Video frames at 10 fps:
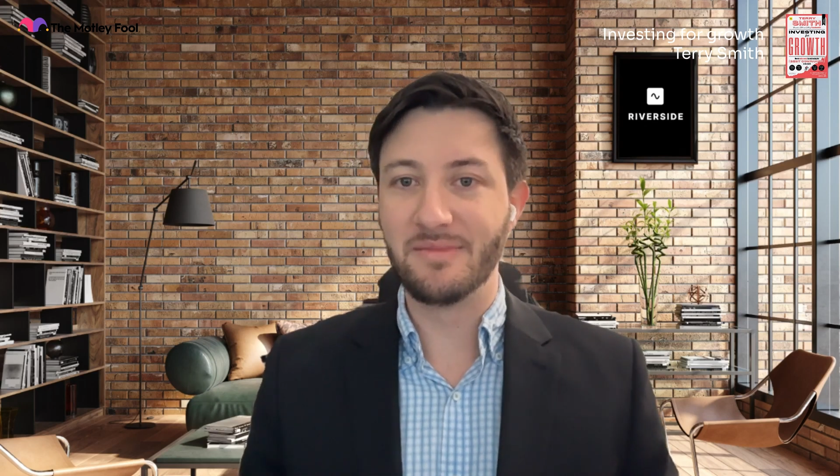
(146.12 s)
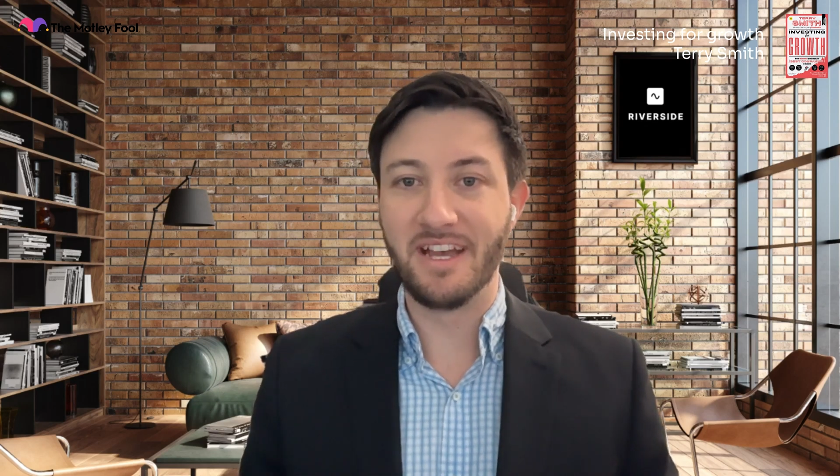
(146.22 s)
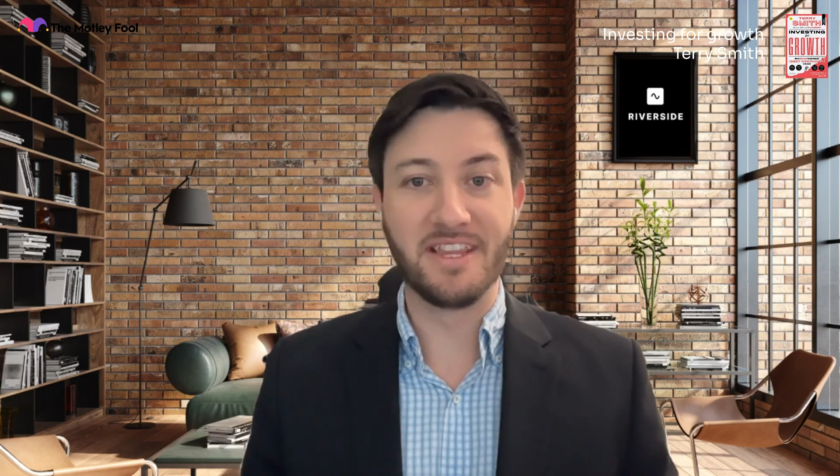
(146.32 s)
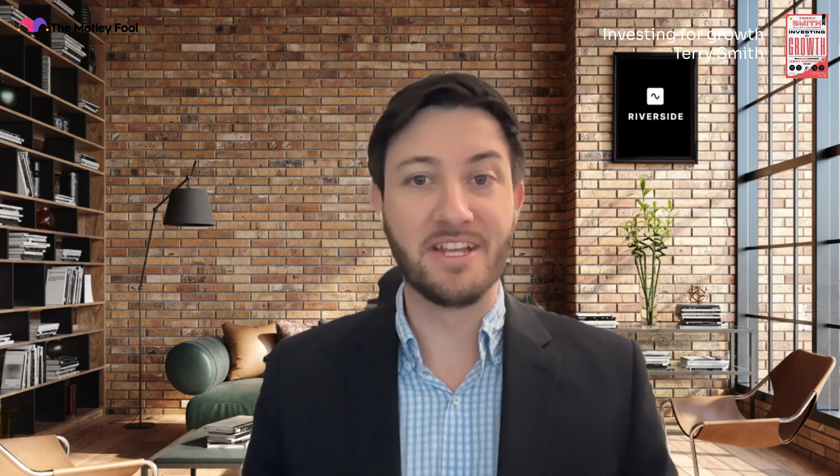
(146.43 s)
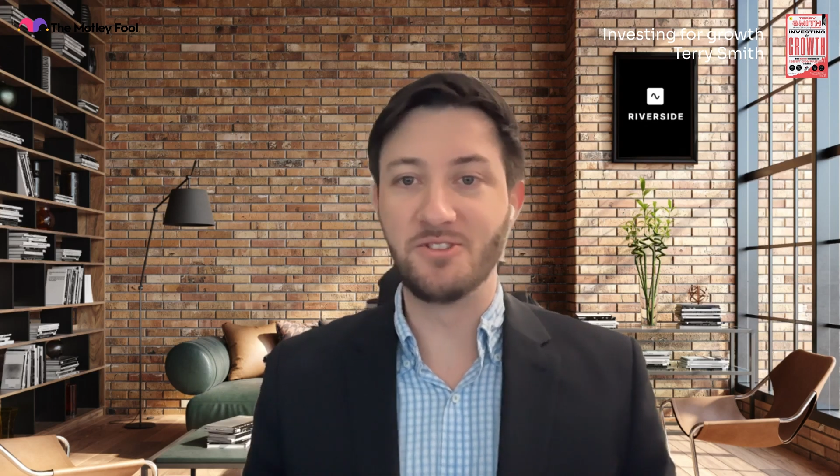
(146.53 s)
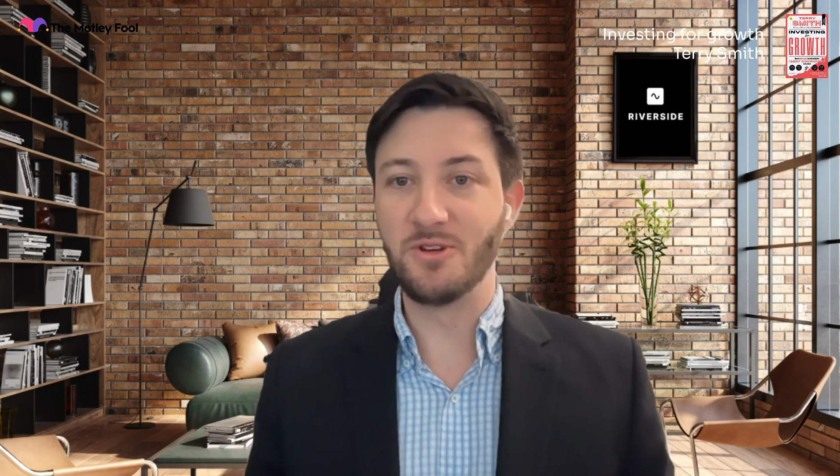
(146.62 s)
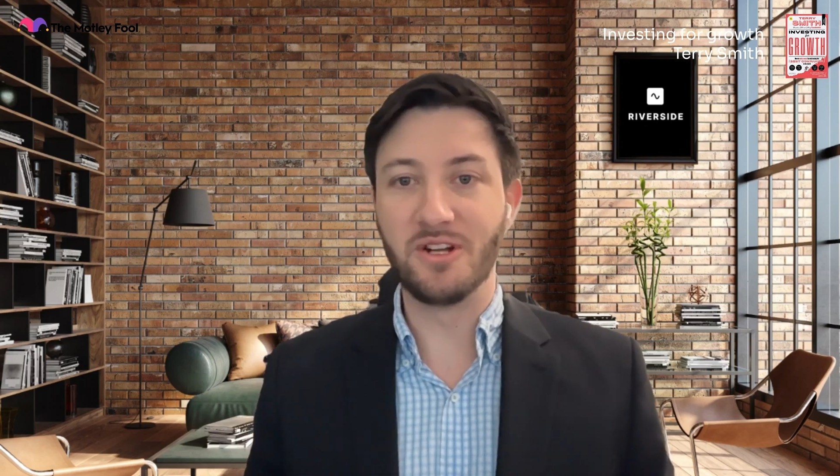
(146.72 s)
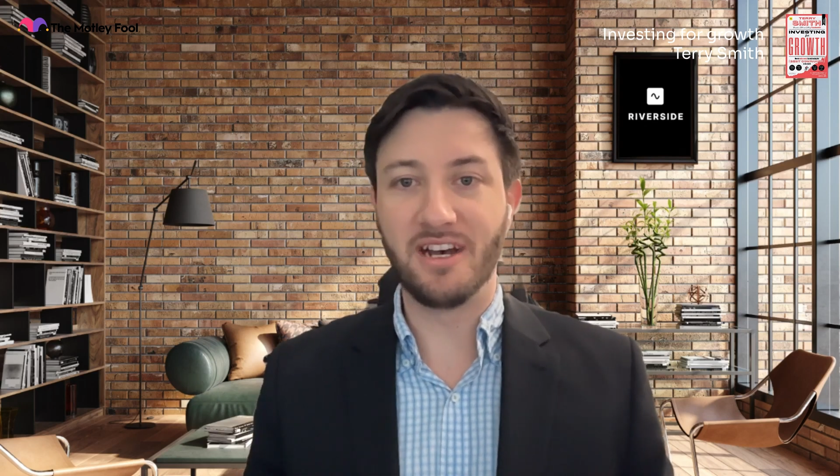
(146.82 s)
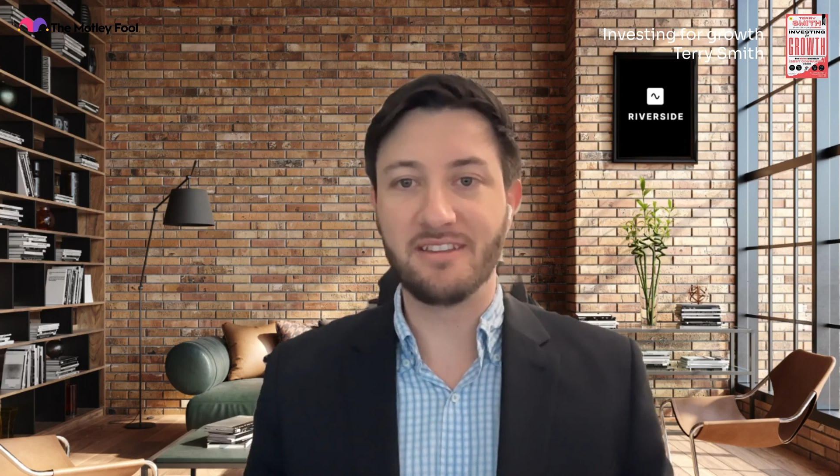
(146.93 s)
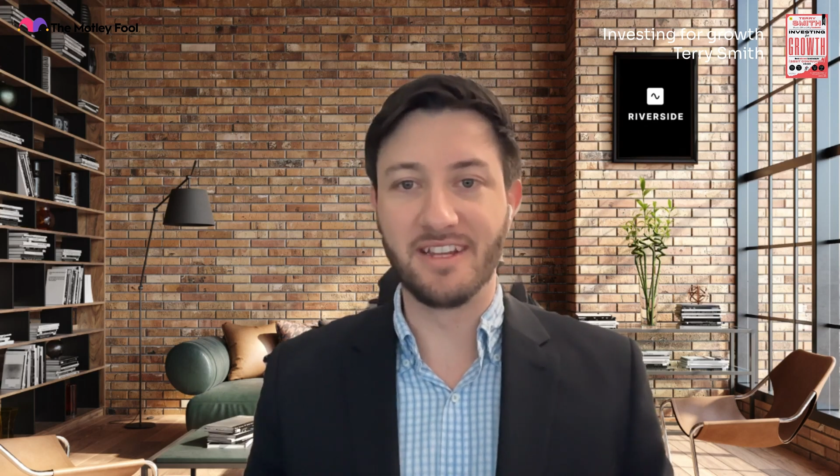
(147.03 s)
and then do
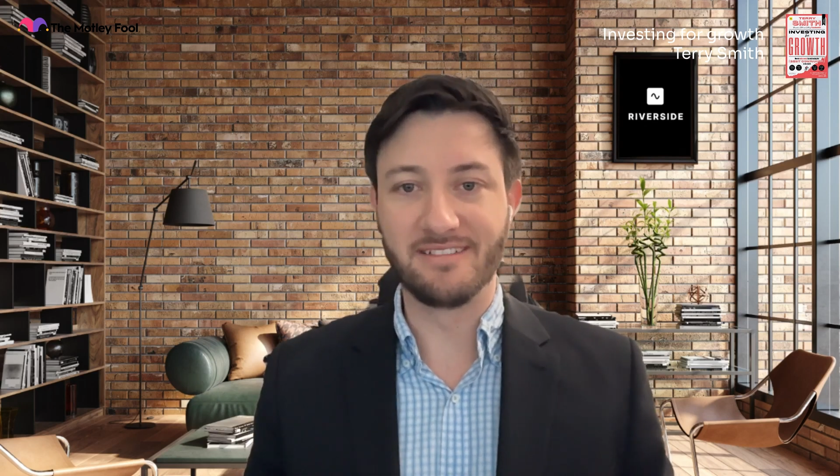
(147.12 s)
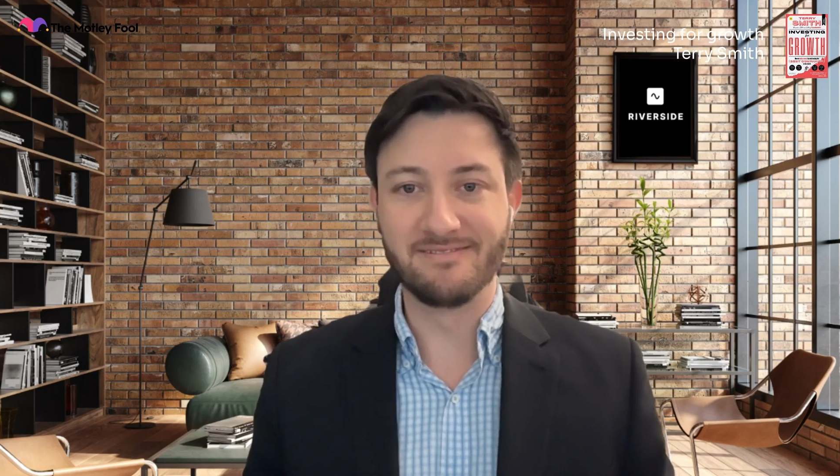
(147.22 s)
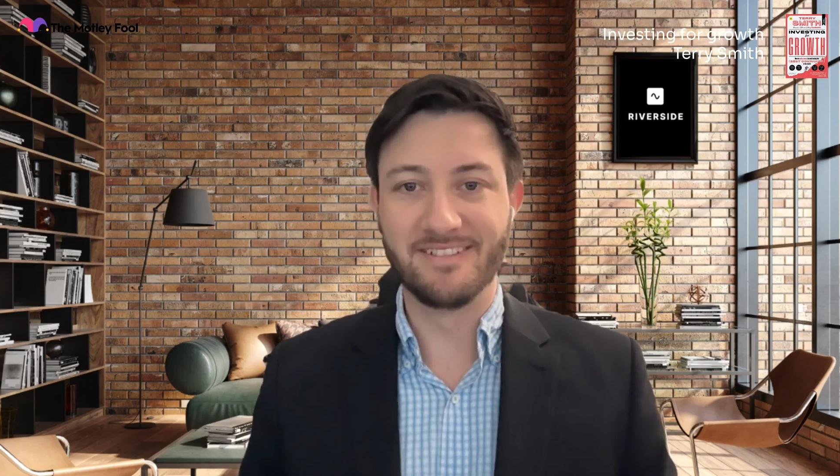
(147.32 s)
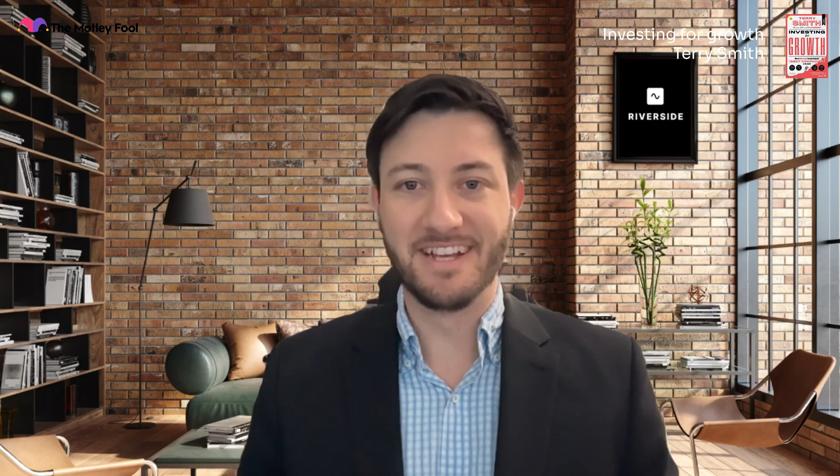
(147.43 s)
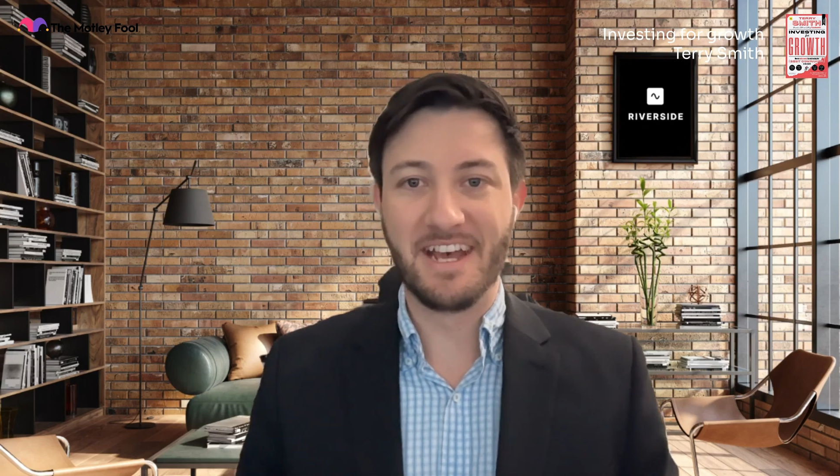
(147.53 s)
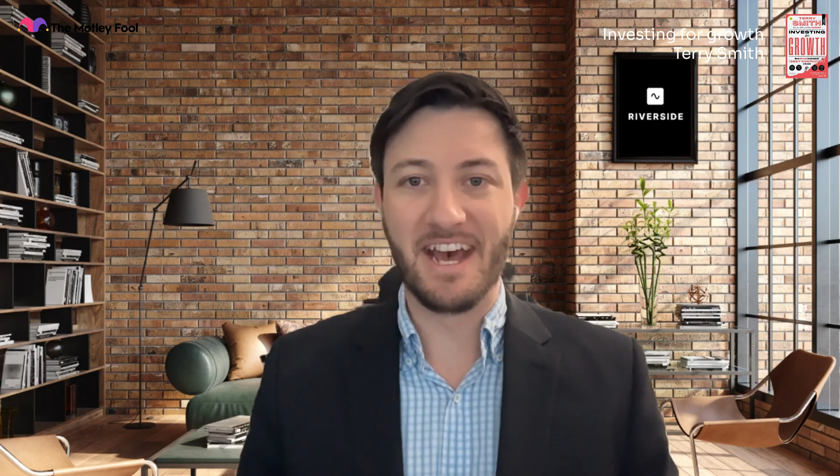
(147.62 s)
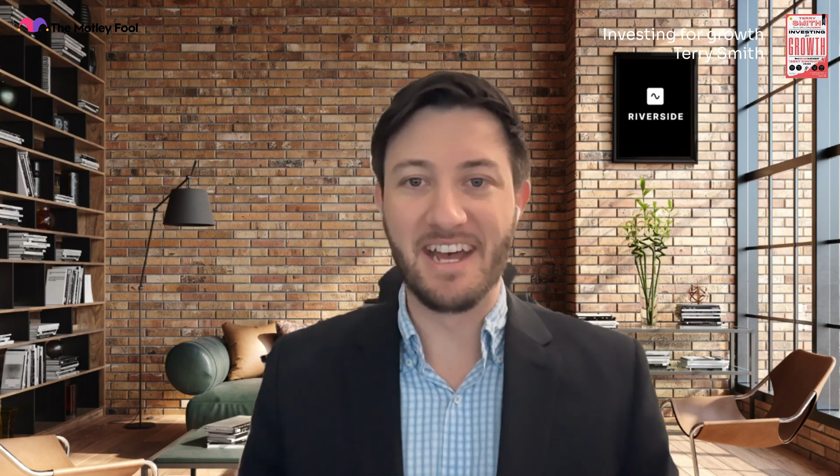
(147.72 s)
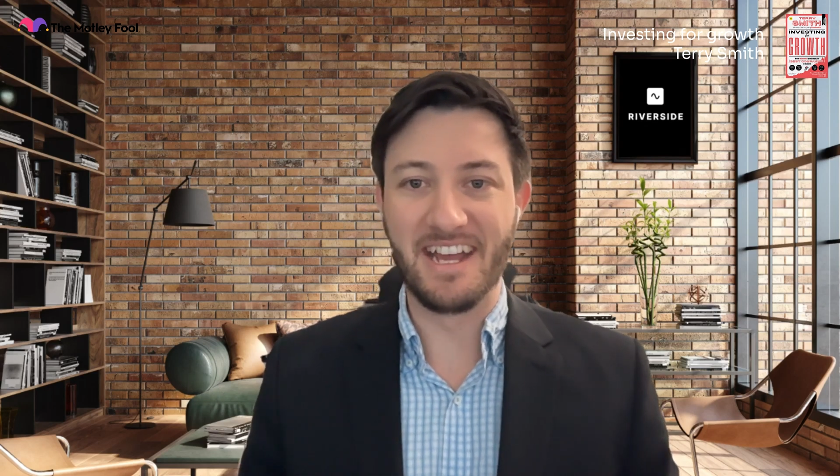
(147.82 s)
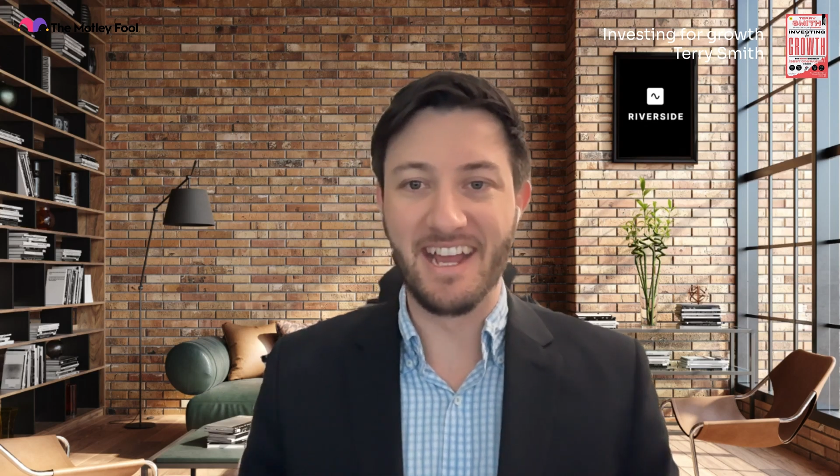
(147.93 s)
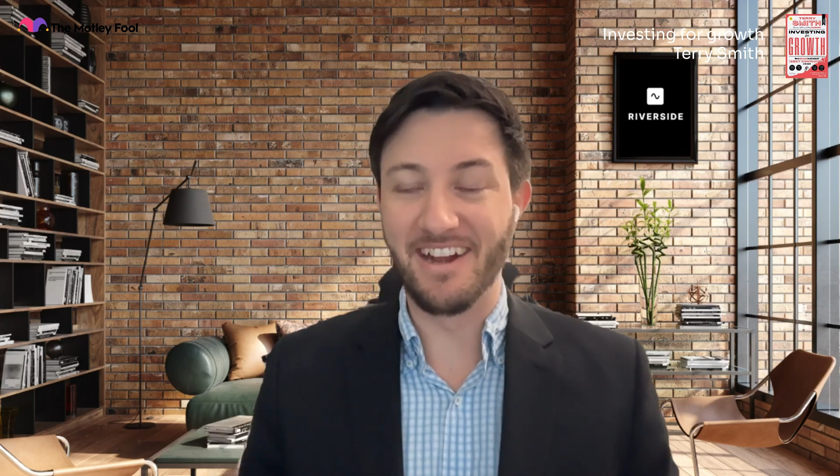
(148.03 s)
nothing.
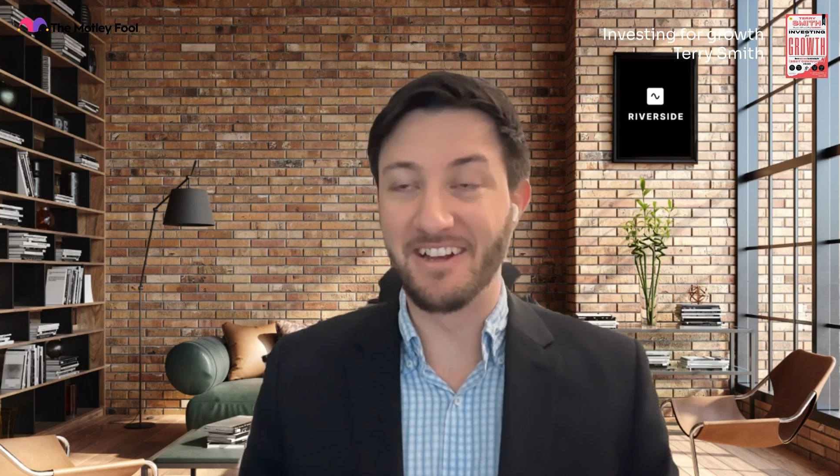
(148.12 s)
And